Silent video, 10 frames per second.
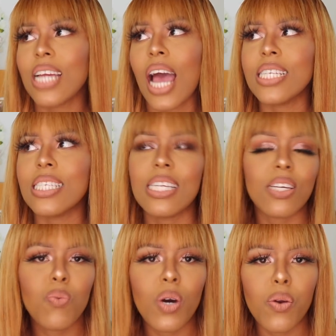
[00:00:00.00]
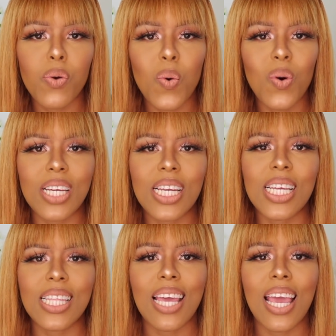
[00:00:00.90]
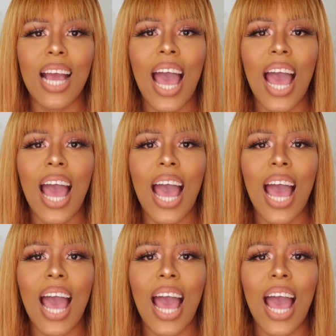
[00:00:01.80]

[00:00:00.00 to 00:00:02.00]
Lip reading: I didn't want to record anything.